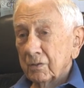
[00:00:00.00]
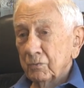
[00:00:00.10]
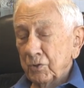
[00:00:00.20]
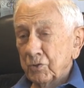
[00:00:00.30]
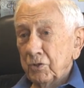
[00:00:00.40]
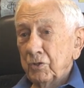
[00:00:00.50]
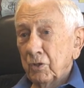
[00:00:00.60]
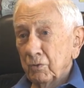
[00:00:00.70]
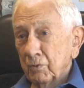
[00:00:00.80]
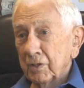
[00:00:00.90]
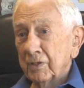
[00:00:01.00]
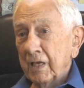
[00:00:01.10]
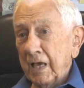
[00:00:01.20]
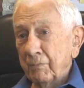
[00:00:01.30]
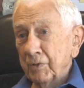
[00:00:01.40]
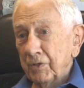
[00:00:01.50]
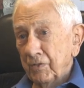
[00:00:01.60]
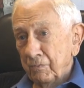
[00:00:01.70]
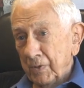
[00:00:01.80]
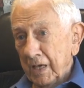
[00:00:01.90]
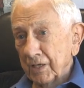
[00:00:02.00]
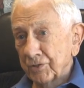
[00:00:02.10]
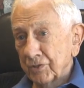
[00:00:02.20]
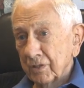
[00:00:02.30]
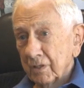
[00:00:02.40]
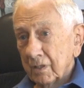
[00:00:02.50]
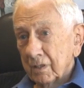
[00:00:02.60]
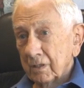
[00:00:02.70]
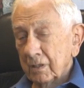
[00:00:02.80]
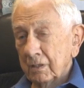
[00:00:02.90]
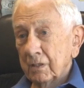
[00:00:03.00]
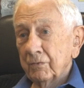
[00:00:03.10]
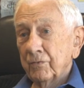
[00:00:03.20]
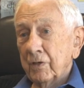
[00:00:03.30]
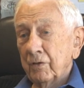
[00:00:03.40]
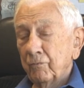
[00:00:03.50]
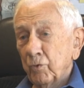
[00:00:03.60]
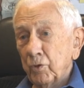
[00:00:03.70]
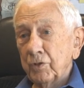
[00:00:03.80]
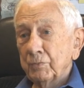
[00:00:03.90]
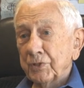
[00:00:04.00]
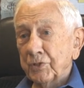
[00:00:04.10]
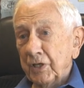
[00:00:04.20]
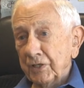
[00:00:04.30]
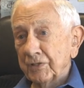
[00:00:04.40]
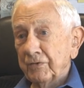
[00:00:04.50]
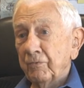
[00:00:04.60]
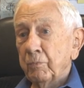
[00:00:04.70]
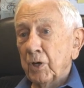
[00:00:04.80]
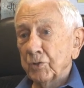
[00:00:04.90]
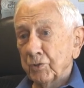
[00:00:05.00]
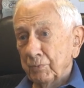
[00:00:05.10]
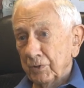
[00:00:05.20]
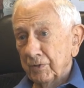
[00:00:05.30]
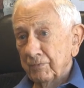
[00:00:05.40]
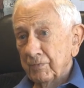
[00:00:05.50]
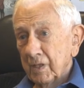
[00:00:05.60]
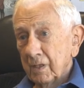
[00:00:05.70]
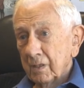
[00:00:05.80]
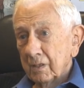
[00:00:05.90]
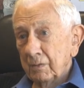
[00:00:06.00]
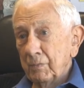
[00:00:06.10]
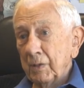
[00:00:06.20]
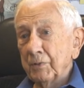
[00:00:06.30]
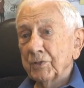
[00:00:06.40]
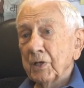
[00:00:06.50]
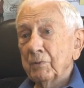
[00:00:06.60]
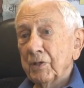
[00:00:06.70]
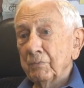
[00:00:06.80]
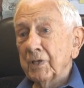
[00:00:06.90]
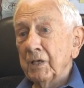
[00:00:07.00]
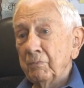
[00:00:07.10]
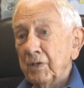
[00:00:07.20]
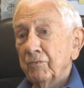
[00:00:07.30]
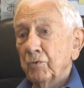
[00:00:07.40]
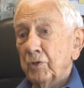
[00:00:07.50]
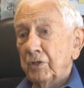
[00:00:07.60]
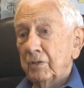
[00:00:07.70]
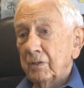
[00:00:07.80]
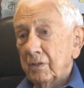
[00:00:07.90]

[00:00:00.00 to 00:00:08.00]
we should know what happened in the past and uh, avoid the mistakes if possible. And maybe some of them can be avoided.